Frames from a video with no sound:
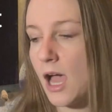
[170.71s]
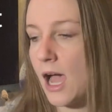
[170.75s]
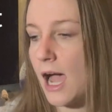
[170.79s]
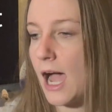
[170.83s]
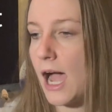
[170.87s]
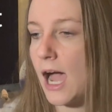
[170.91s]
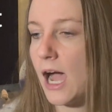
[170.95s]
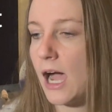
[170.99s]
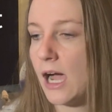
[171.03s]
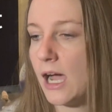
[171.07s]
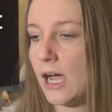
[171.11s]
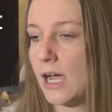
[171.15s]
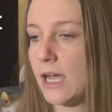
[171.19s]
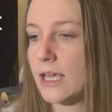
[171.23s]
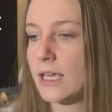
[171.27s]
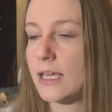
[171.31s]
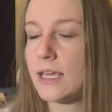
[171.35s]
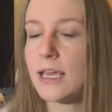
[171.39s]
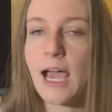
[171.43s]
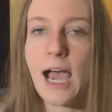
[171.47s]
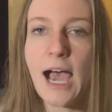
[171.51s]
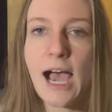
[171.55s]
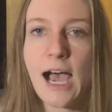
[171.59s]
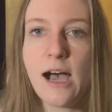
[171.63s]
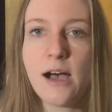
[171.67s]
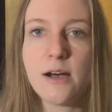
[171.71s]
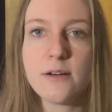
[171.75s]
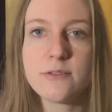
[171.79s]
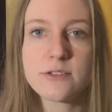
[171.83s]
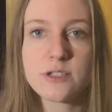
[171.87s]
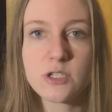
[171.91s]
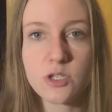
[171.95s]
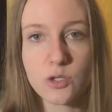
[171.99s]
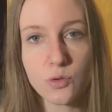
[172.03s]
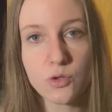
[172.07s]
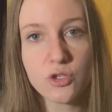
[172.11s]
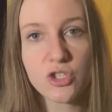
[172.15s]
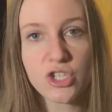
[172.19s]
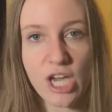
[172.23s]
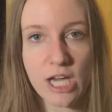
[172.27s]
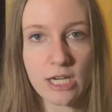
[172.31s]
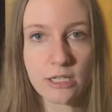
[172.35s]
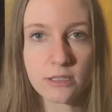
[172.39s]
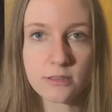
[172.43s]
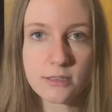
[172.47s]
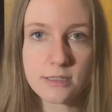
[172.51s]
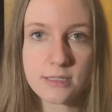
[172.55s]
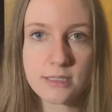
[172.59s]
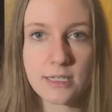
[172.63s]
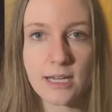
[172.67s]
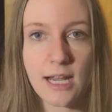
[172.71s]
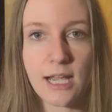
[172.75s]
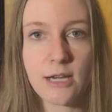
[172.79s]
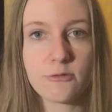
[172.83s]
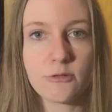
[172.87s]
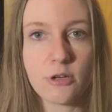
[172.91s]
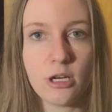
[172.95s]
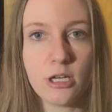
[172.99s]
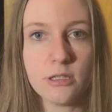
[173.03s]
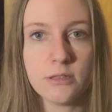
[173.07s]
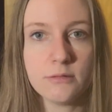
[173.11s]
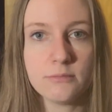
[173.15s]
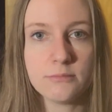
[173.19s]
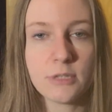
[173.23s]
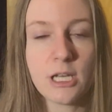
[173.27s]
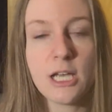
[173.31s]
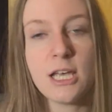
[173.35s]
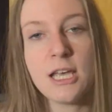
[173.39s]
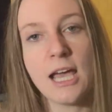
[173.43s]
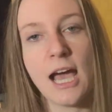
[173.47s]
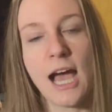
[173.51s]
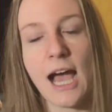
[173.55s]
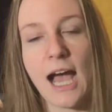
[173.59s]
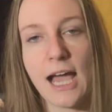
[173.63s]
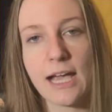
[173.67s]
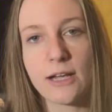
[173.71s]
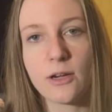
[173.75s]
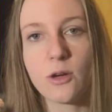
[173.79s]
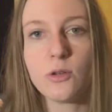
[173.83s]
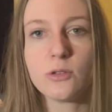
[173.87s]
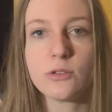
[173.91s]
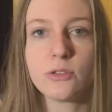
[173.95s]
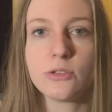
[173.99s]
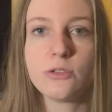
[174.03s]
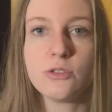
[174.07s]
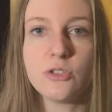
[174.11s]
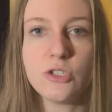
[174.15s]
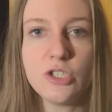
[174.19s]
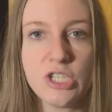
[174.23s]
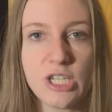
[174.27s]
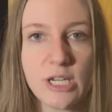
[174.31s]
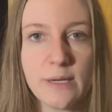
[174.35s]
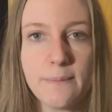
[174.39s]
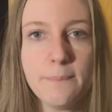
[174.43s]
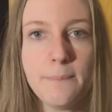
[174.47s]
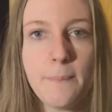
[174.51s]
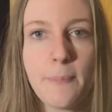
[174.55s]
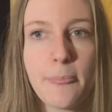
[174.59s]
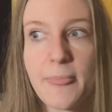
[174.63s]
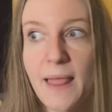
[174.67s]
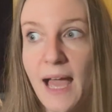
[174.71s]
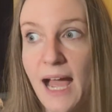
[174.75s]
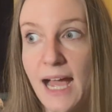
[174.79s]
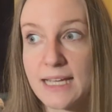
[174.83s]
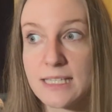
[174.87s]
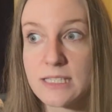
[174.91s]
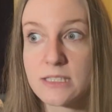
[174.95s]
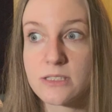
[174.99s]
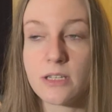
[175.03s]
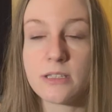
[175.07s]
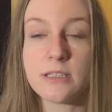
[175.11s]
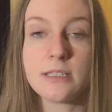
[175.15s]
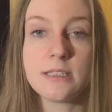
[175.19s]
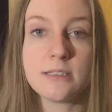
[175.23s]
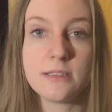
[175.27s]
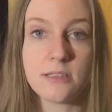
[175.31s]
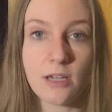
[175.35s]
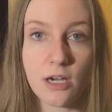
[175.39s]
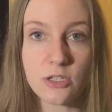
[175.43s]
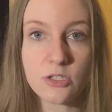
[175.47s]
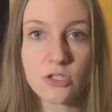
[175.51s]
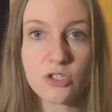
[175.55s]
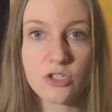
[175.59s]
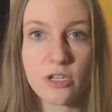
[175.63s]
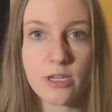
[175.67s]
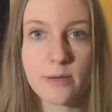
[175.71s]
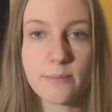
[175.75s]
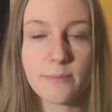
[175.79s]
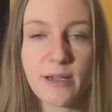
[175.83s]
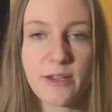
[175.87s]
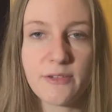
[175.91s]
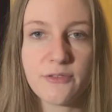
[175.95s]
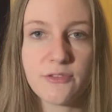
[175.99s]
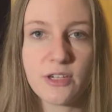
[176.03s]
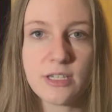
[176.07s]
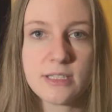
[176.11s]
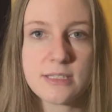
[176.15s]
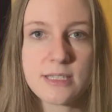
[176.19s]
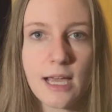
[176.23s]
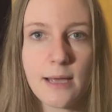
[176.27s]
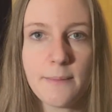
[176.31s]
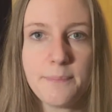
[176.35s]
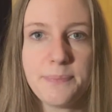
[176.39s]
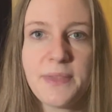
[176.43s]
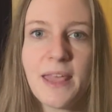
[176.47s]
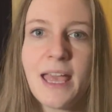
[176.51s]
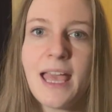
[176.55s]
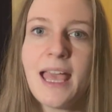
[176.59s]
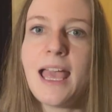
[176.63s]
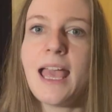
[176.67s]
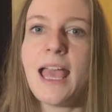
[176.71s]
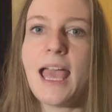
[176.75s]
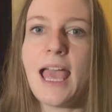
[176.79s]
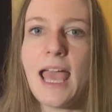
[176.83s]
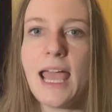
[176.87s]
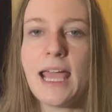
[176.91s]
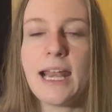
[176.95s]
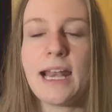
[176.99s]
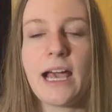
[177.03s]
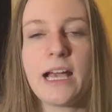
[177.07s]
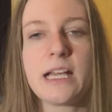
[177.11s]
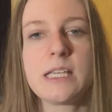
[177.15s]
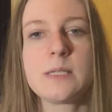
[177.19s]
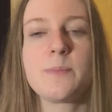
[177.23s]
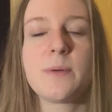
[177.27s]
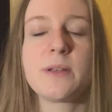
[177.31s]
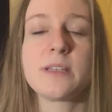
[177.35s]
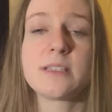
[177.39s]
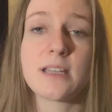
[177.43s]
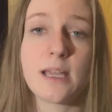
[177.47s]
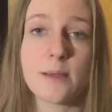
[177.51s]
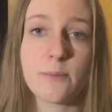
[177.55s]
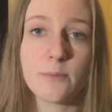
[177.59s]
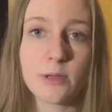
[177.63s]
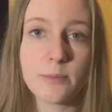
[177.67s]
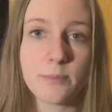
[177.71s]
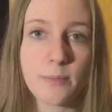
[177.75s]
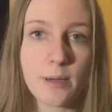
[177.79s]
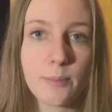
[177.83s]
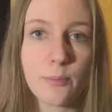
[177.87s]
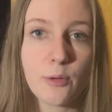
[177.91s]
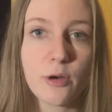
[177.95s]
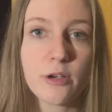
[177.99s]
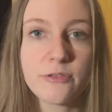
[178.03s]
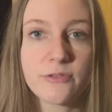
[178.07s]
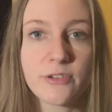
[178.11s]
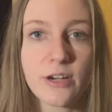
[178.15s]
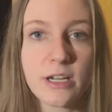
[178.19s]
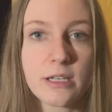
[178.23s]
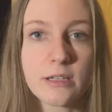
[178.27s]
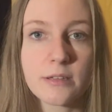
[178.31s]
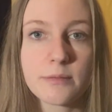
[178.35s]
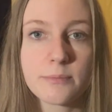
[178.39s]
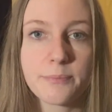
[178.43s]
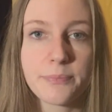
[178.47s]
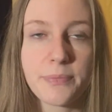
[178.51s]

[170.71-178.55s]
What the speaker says: I have 2 channels that I run, I go to the gym, I study Dutch in my free time, and I spend time with my boyfriend.